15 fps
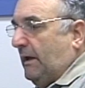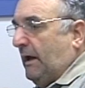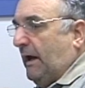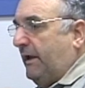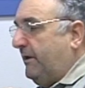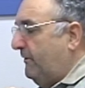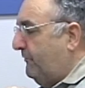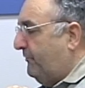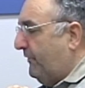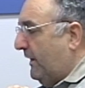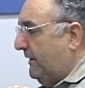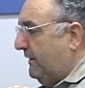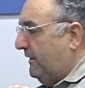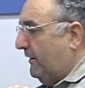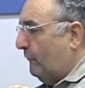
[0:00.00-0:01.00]
I didn't
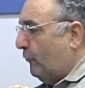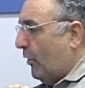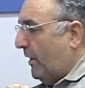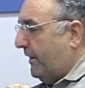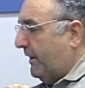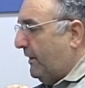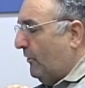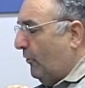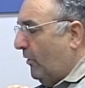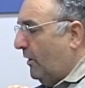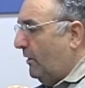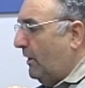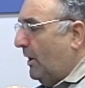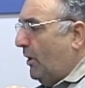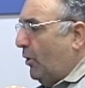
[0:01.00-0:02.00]
find it erotic at
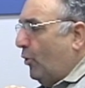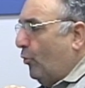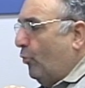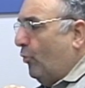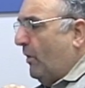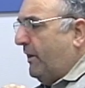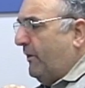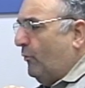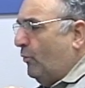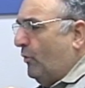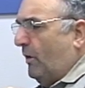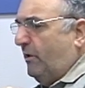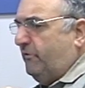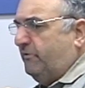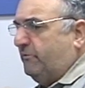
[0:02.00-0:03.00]
all what it
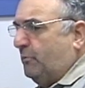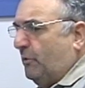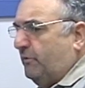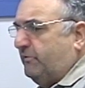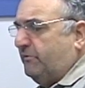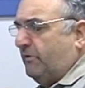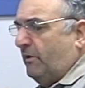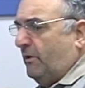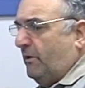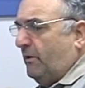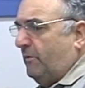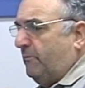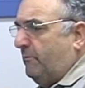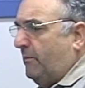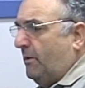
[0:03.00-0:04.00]
was was
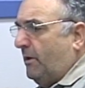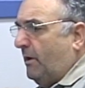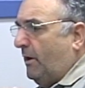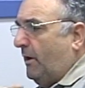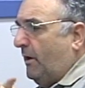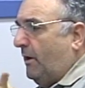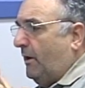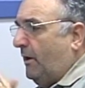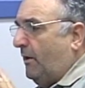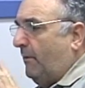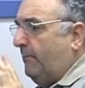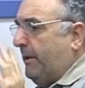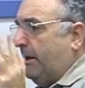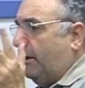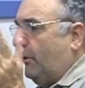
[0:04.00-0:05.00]
uh, a,
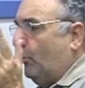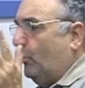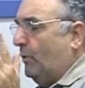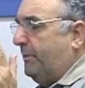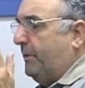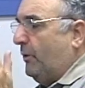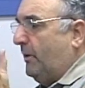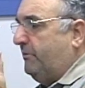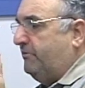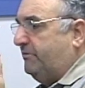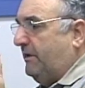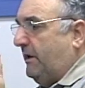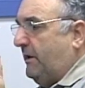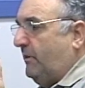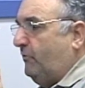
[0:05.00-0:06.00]
a, man and a woman on
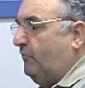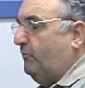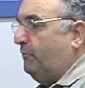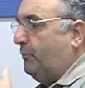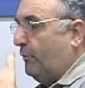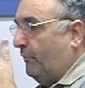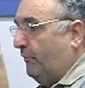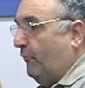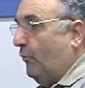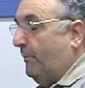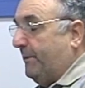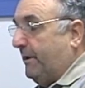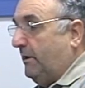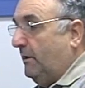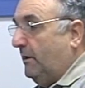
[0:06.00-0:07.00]
stage
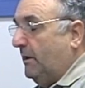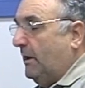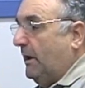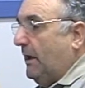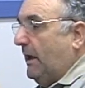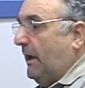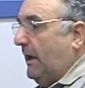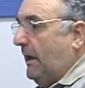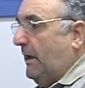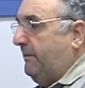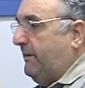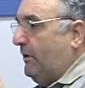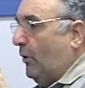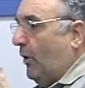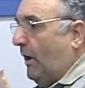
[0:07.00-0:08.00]
performing,
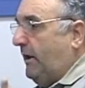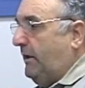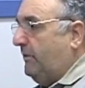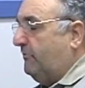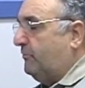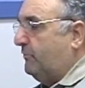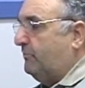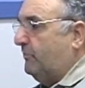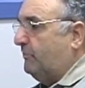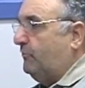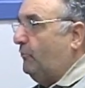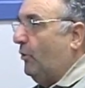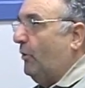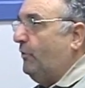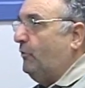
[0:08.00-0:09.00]
and the audience was just
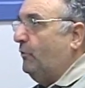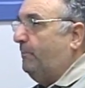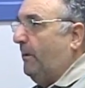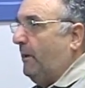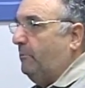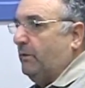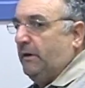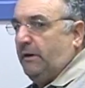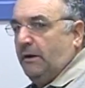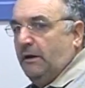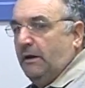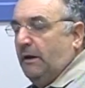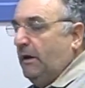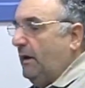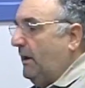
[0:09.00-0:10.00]
John Q. Public,
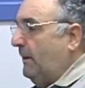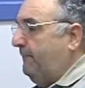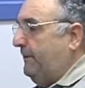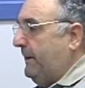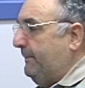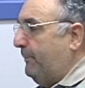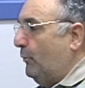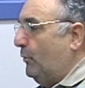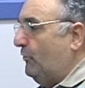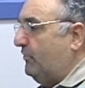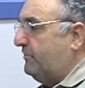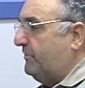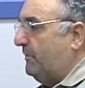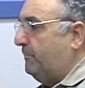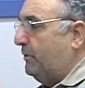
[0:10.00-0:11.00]
and people were
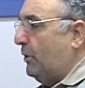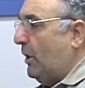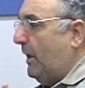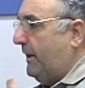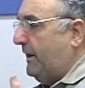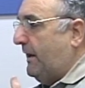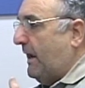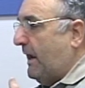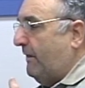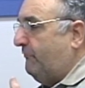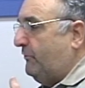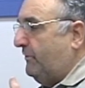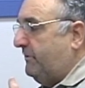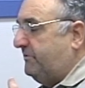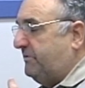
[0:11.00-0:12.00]
just applauding
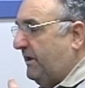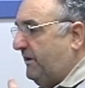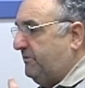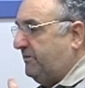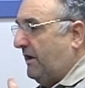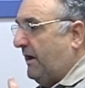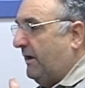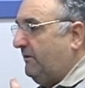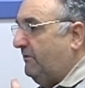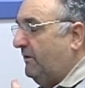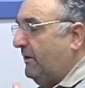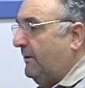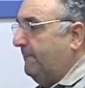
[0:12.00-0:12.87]
after the sex act.